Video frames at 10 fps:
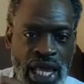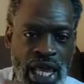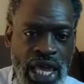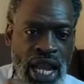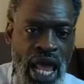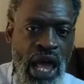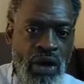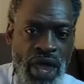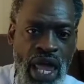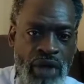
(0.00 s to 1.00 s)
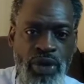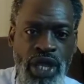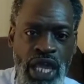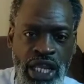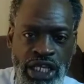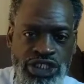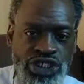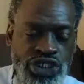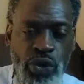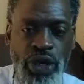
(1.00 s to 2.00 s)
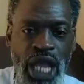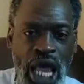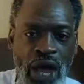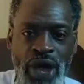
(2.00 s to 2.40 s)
how he's showing how